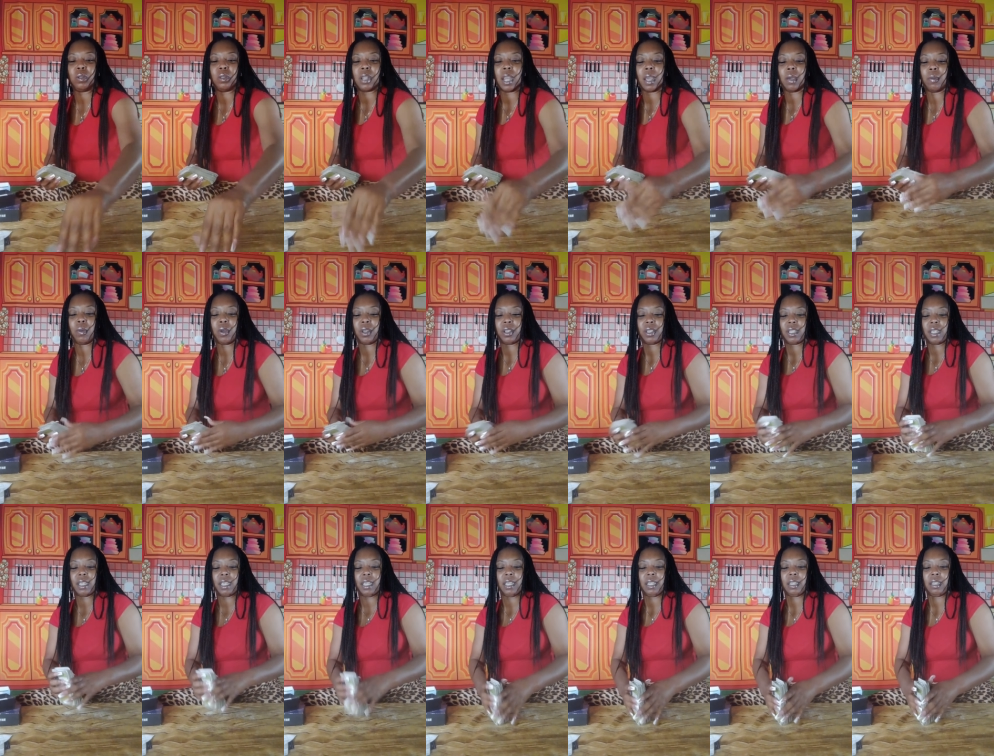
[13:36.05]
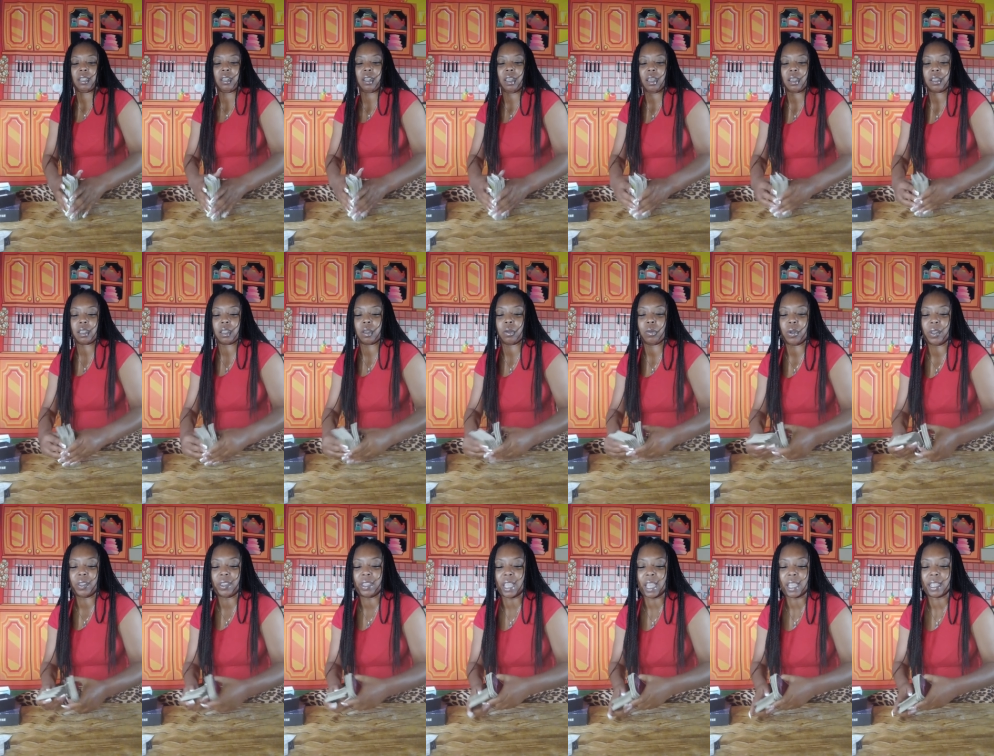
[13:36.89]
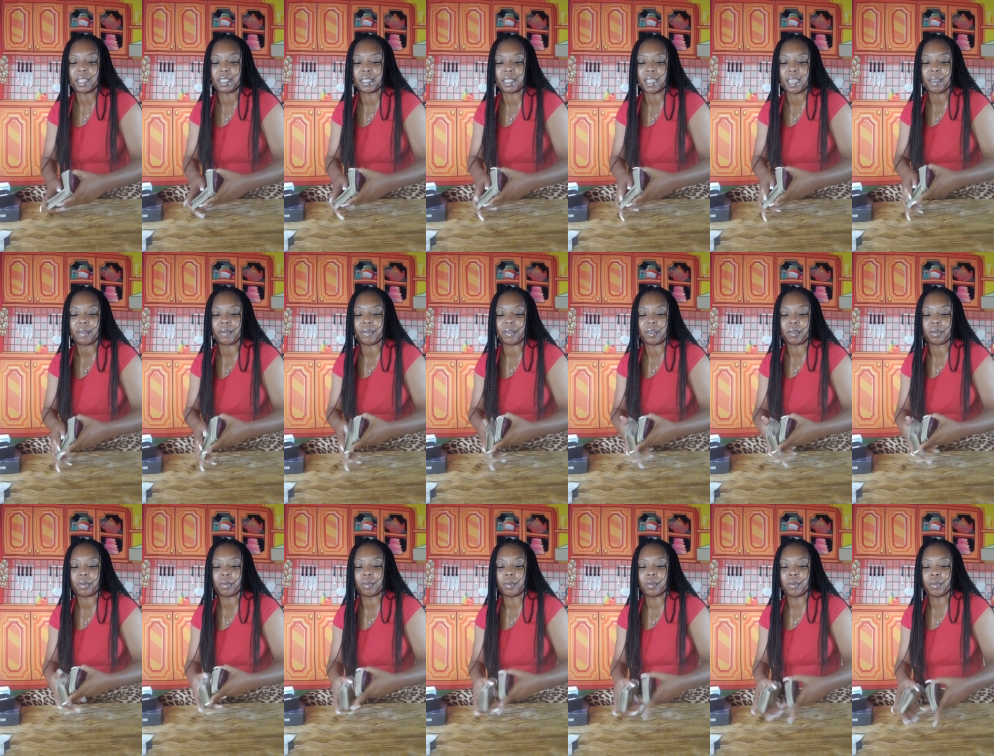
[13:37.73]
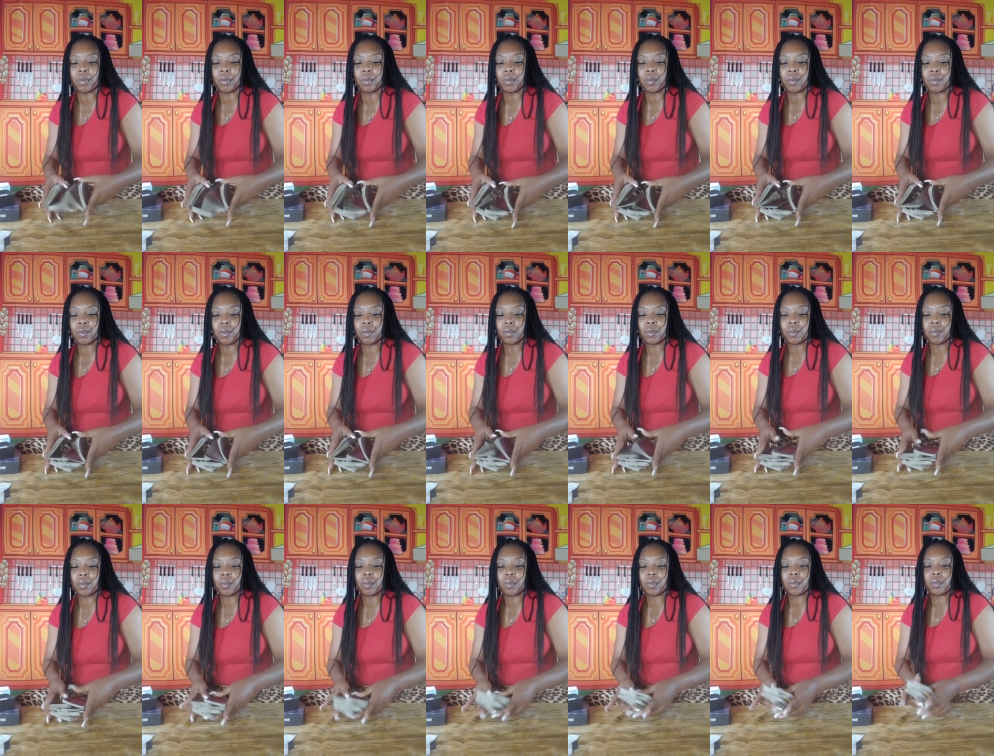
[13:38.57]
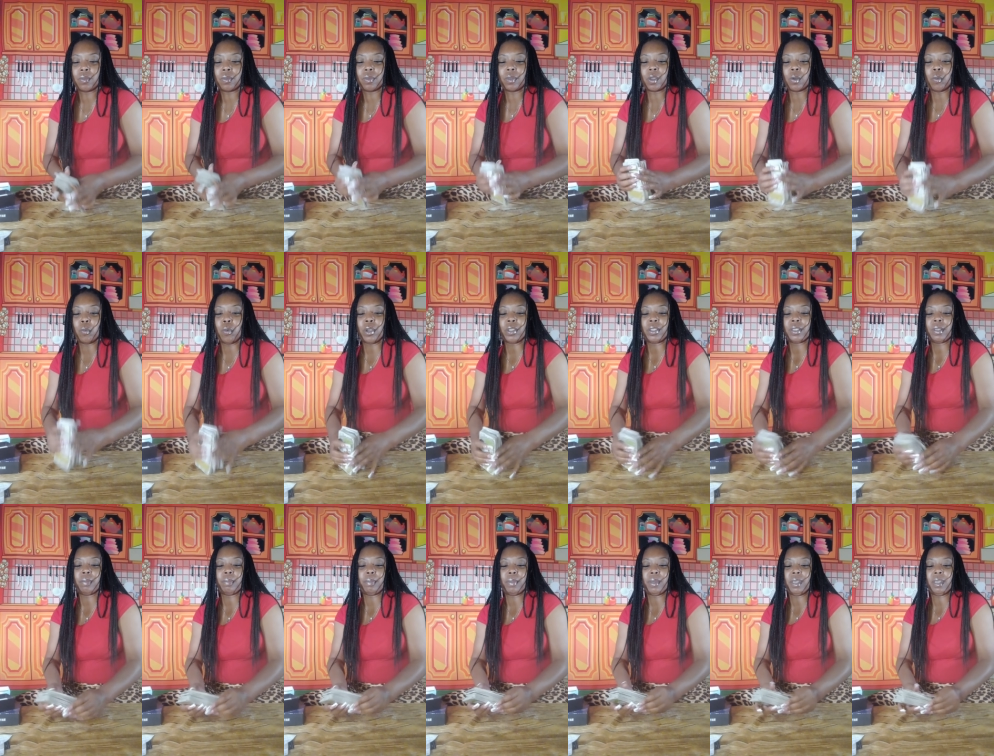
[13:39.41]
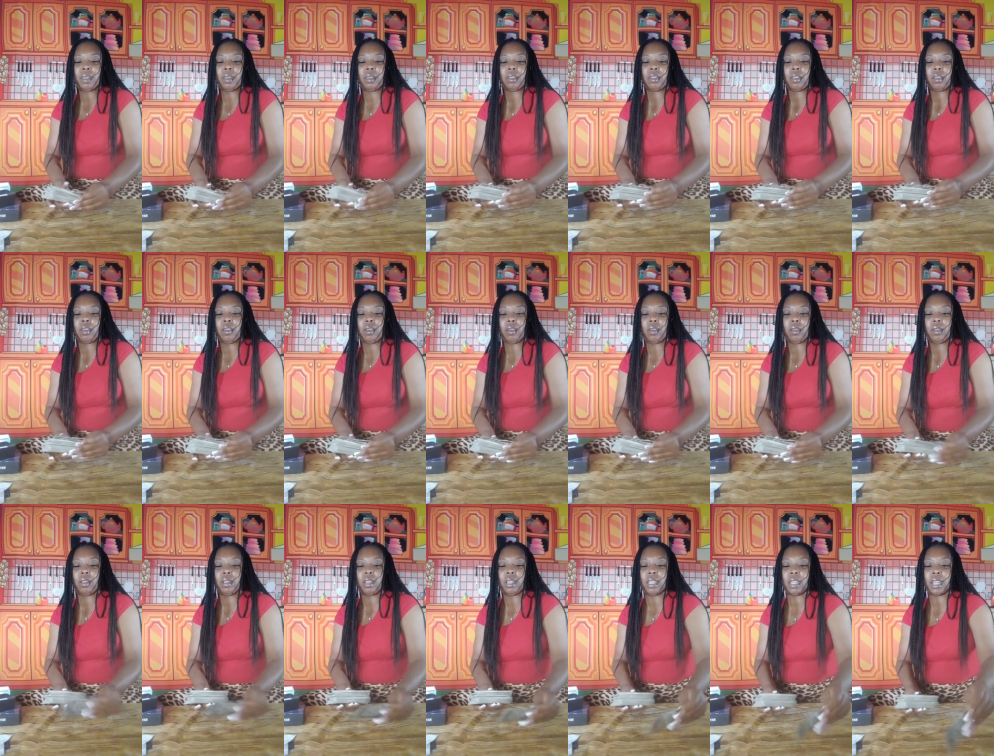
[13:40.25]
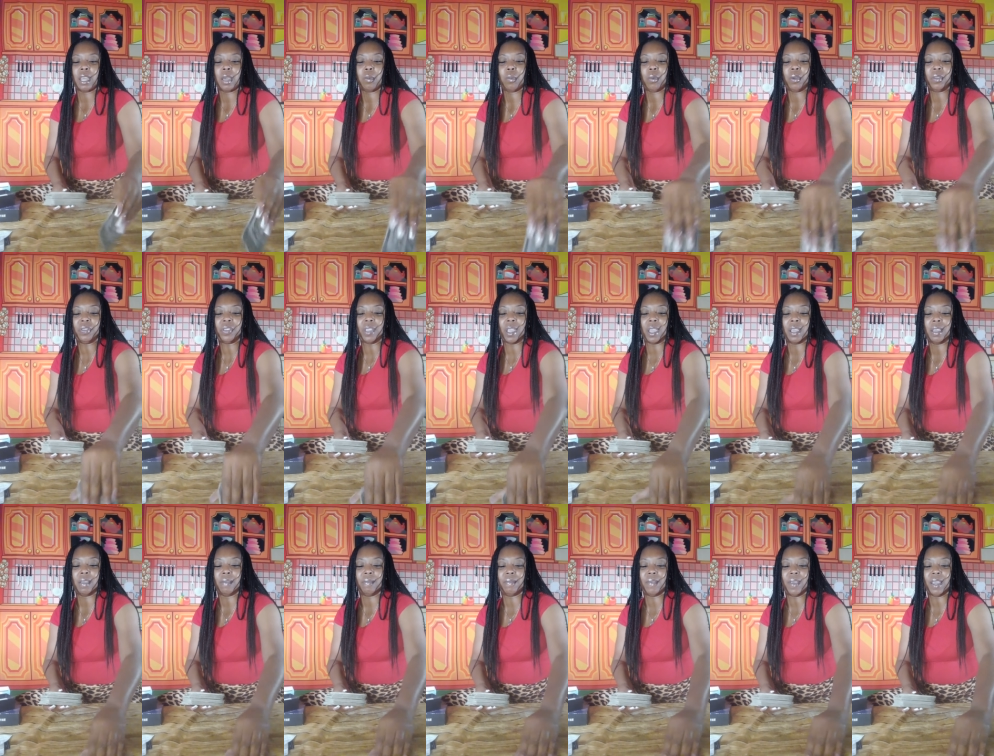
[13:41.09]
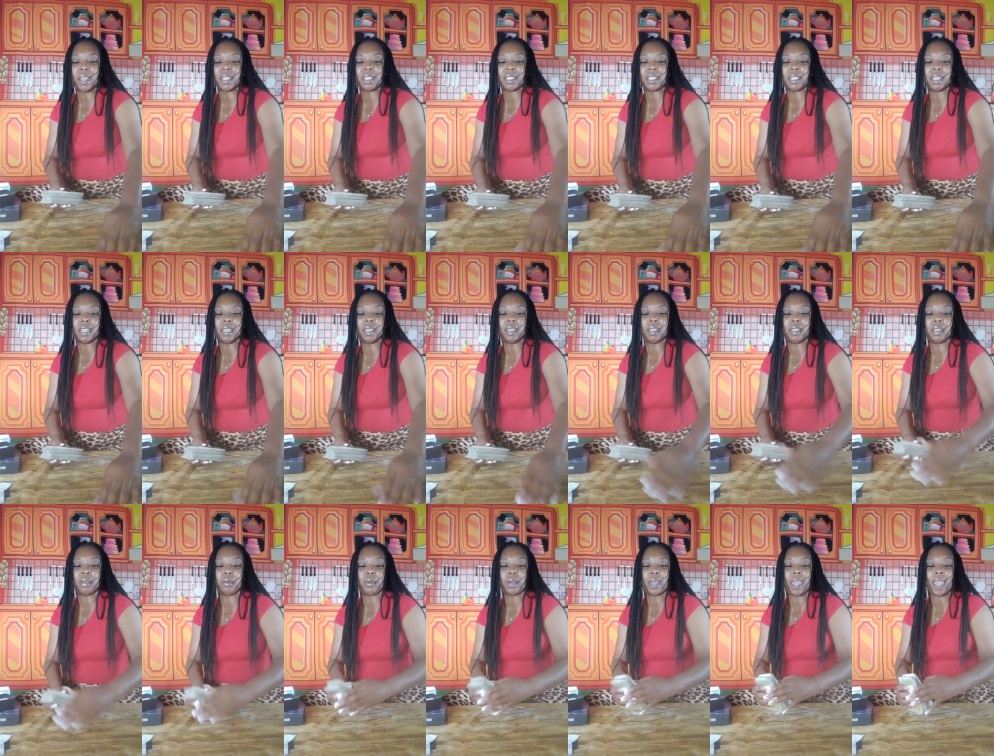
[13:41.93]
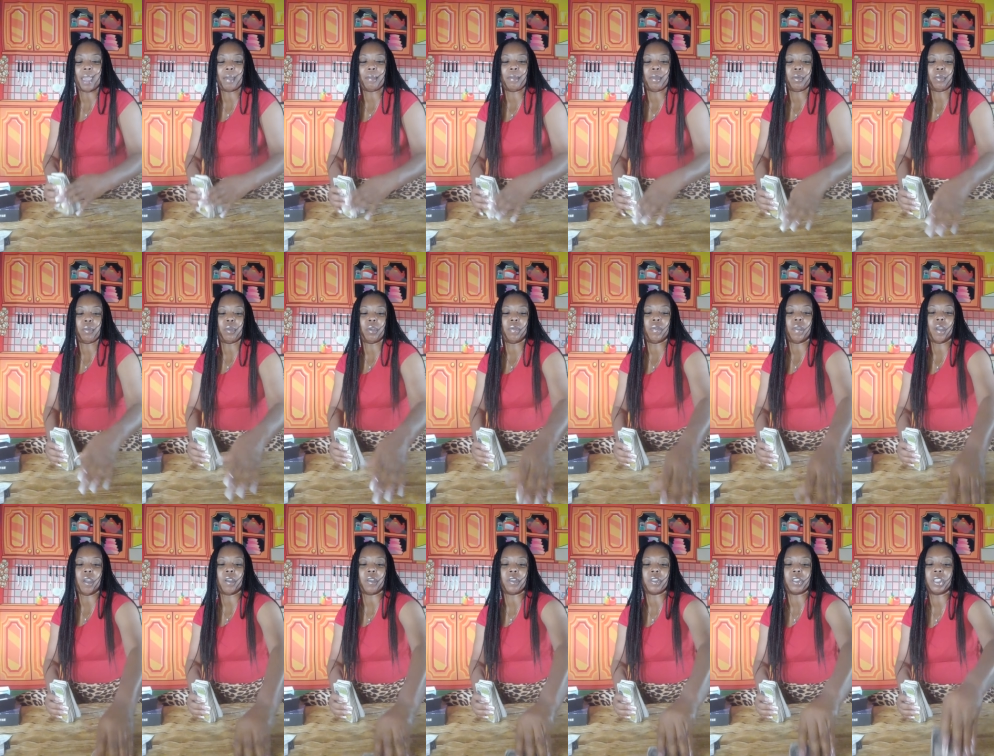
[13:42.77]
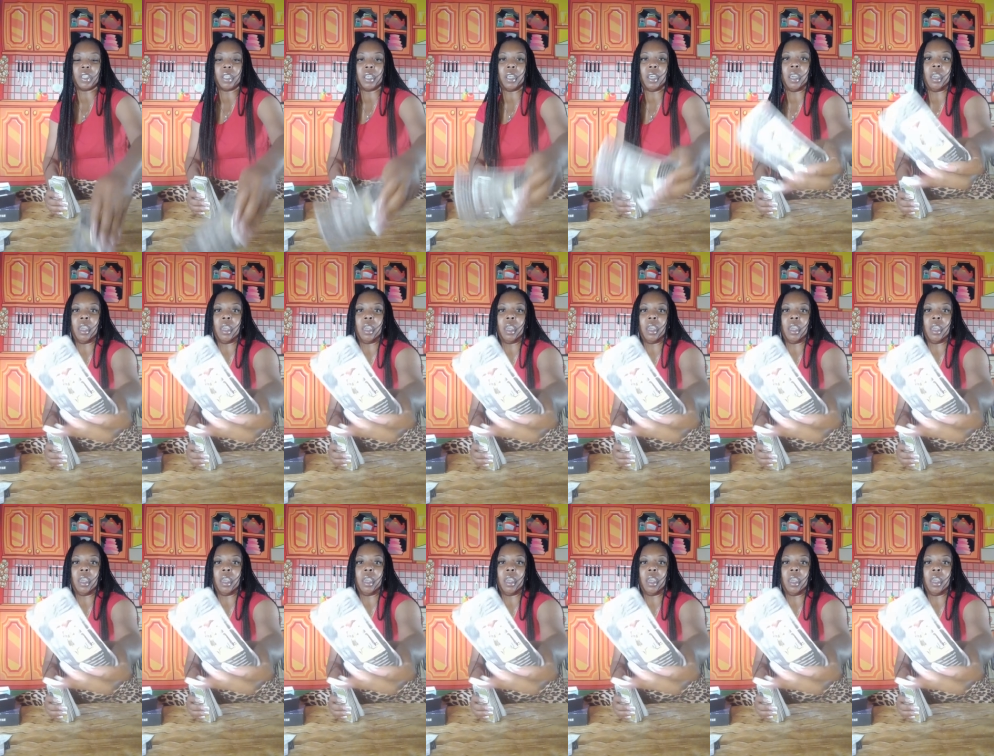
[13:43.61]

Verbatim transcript: They wasn't getting lucky with that seven wasn't being uh, looking at what they invested and it came in reverse.